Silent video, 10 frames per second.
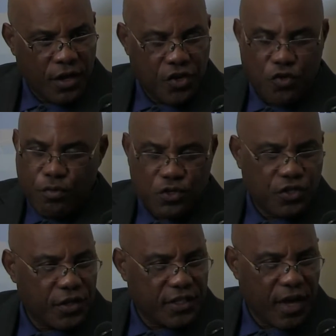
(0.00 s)
You know,
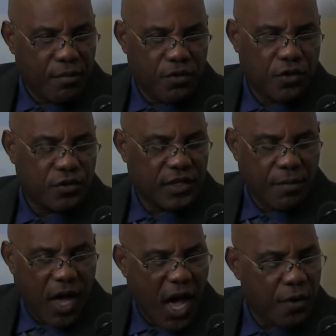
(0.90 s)
most of the time, you know,
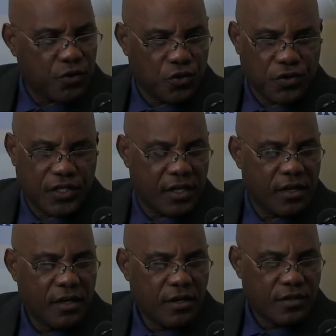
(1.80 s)
some house you
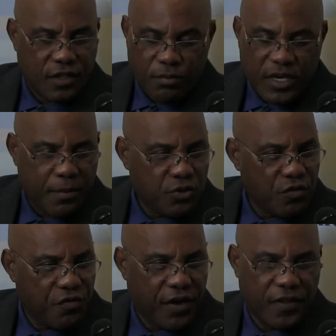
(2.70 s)
see, sometimes
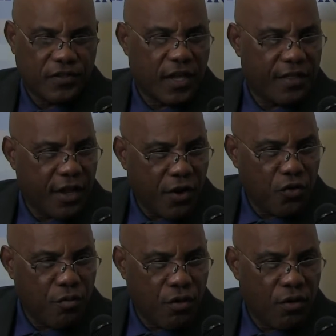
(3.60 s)
the father is not there
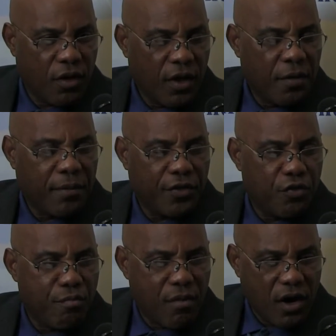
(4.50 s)
no more, but
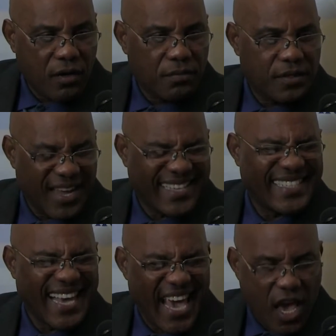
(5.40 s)
the mom
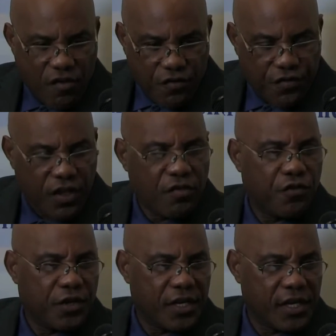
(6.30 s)
does everything
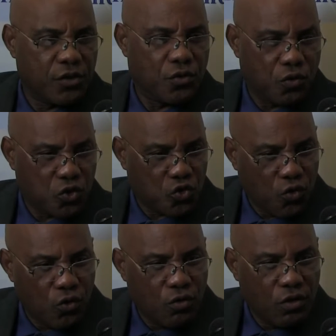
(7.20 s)
for the kid to go to
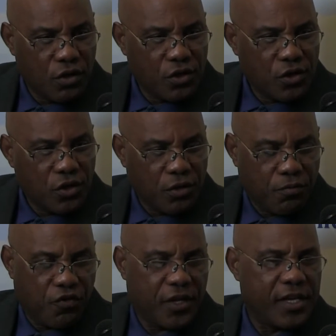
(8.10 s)
school,
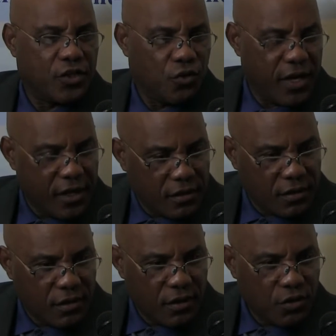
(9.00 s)
for the kid to
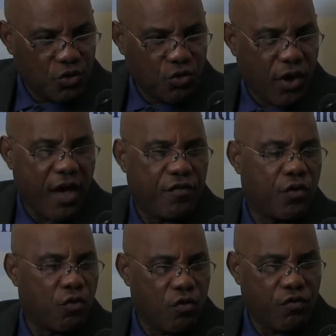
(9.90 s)
eat, to have a
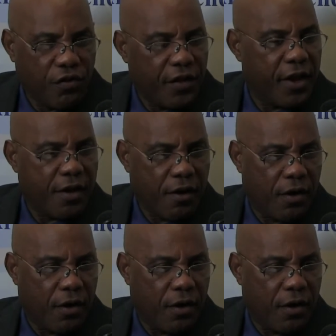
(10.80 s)
roof on their